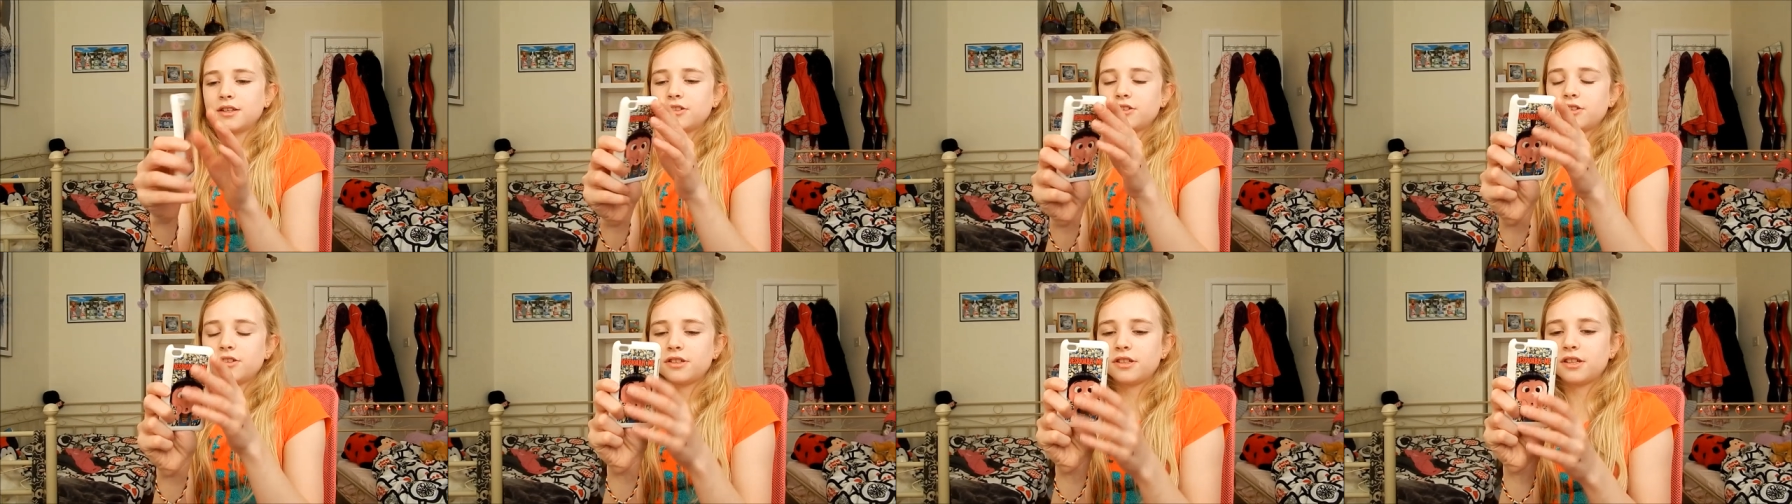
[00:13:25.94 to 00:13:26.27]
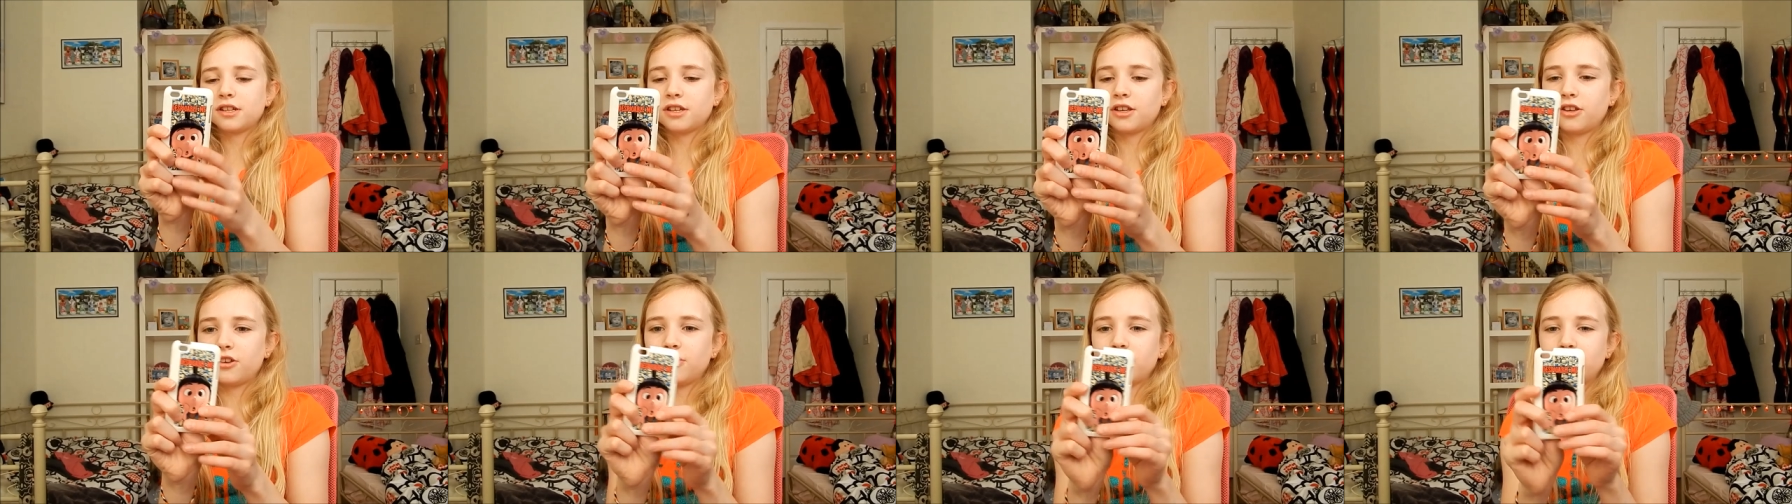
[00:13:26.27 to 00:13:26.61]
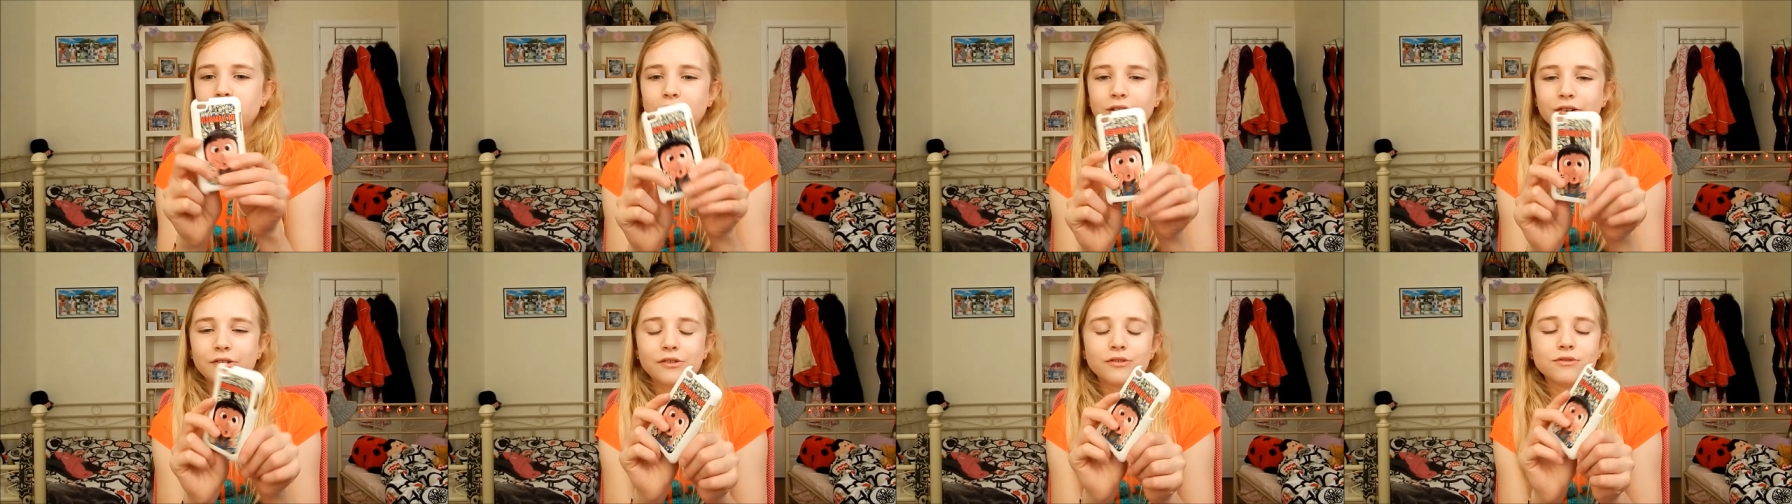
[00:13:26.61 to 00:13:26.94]
Just a cute
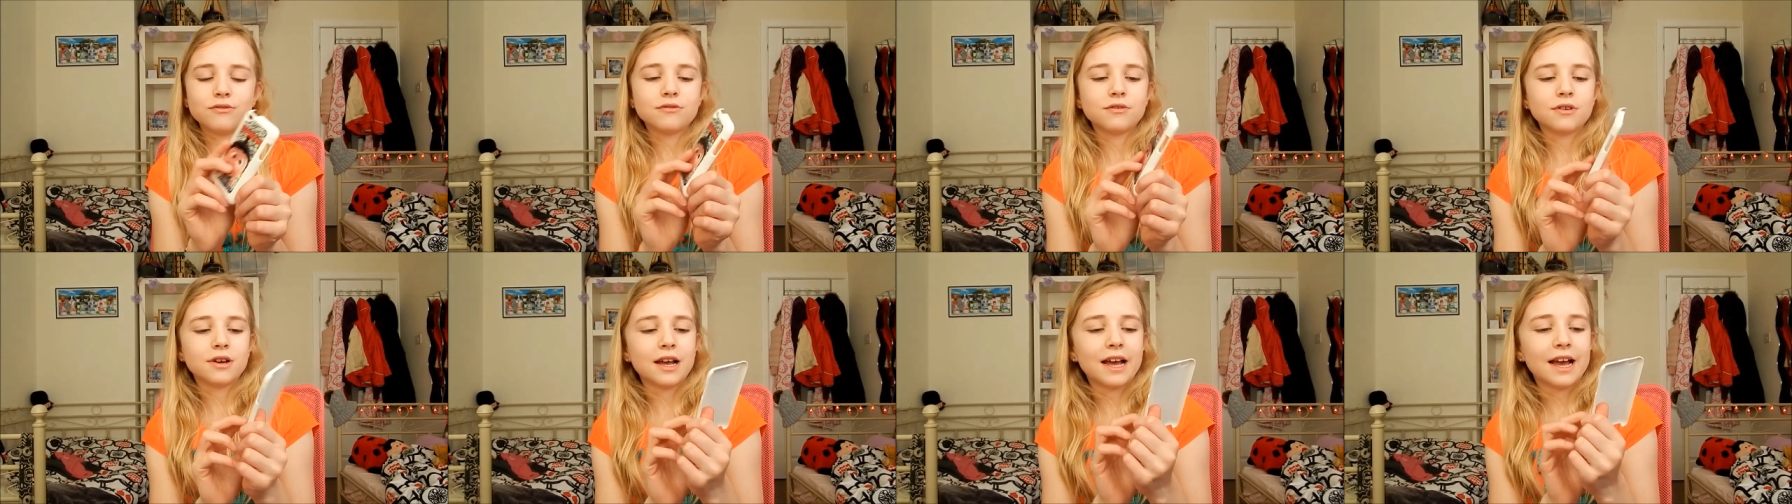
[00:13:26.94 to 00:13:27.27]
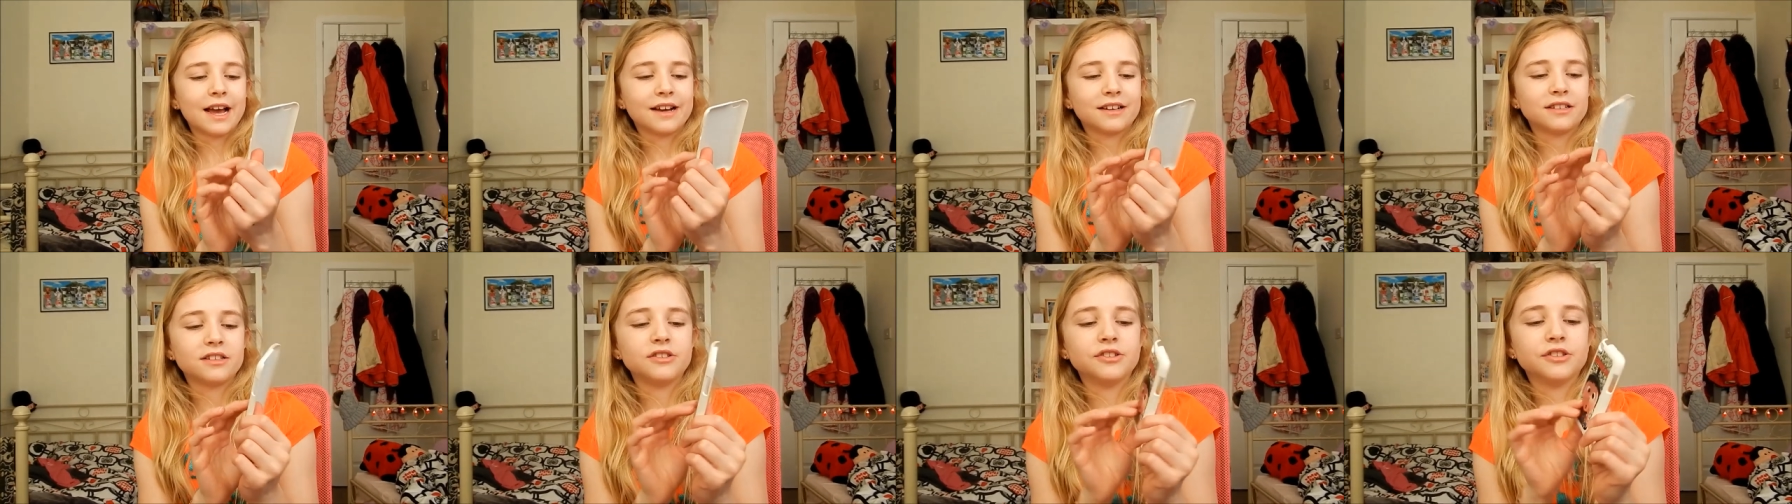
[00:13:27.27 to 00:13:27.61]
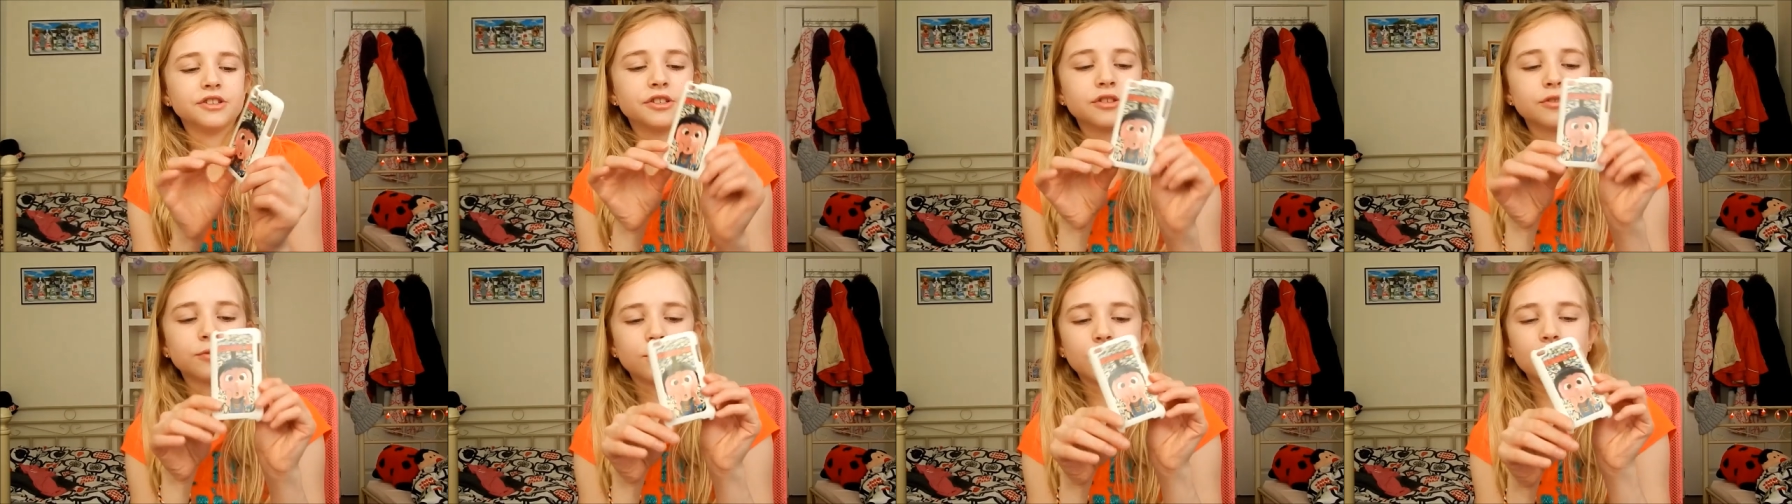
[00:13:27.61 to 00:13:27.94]
little
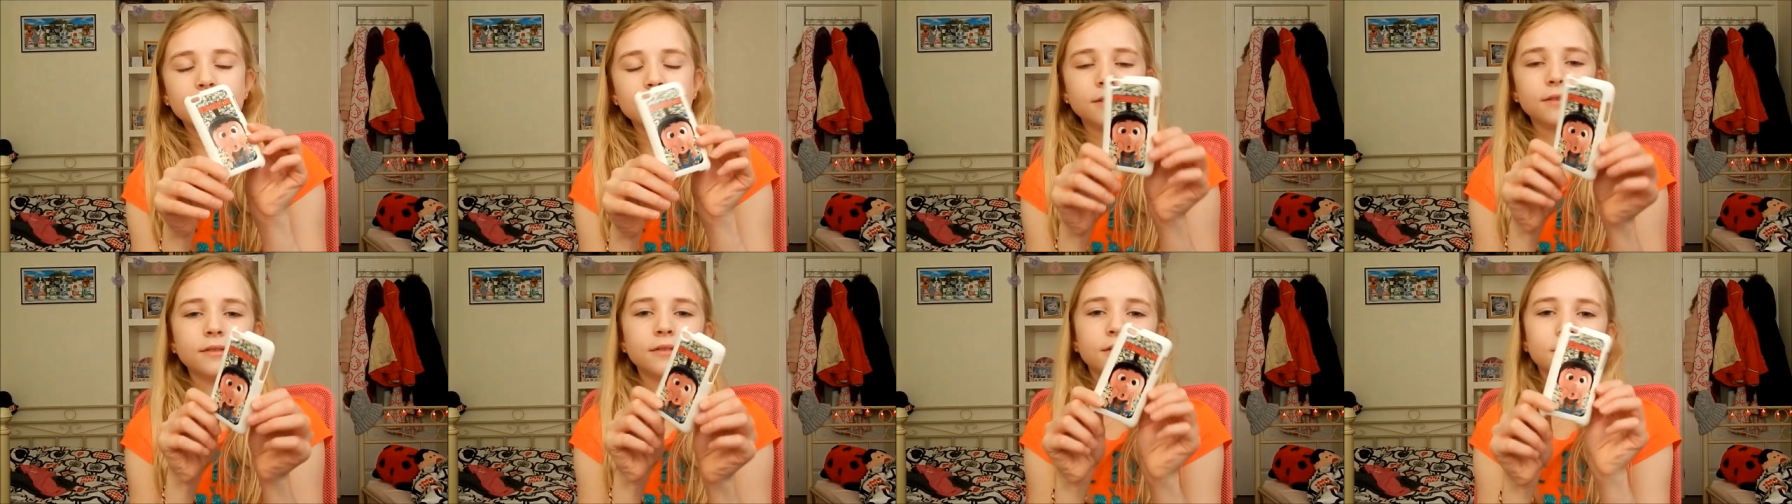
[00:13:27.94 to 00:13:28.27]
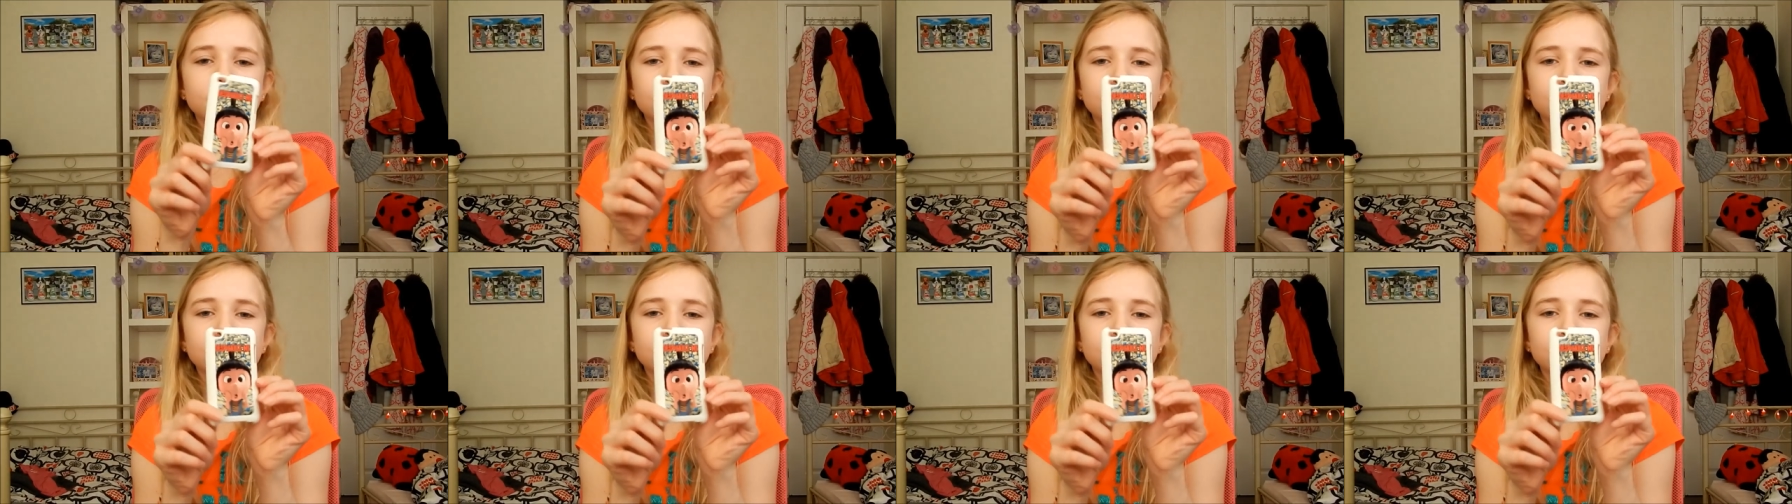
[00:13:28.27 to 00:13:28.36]
Agnes one.